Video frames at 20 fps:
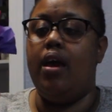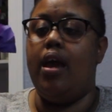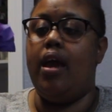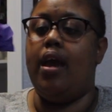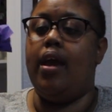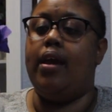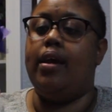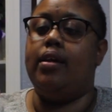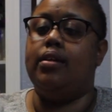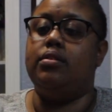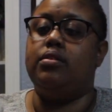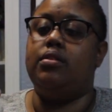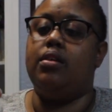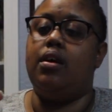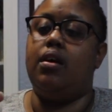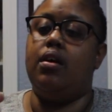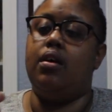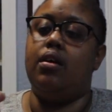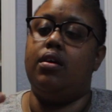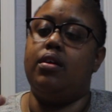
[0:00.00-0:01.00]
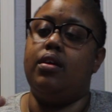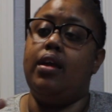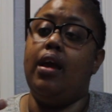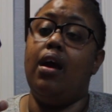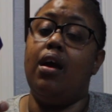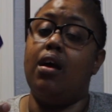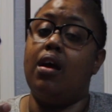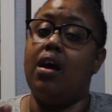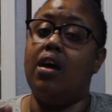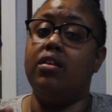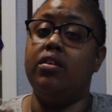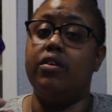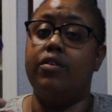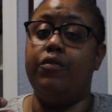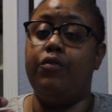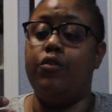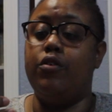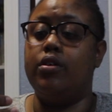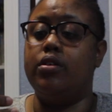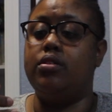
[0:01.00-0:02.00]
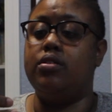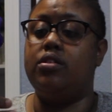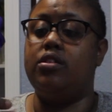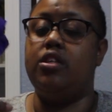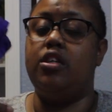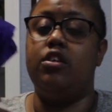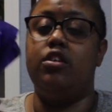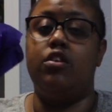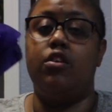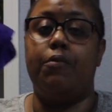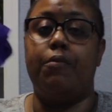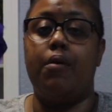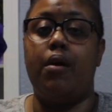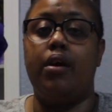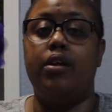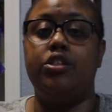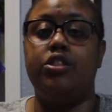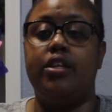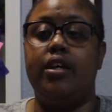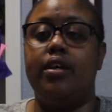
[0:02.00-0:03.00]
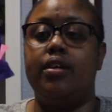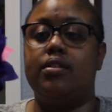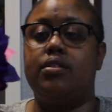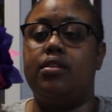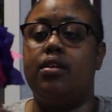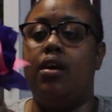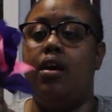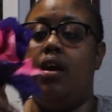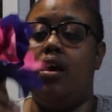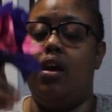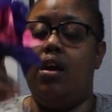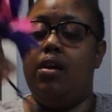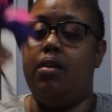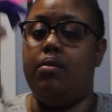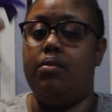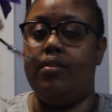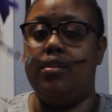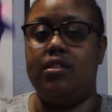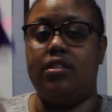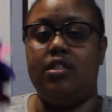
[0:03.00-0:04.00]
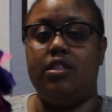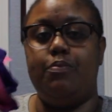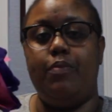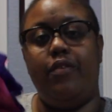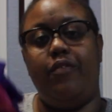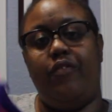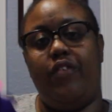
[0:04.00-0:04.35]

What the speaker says: and yeah, I look forward to seeing your projects, and this has been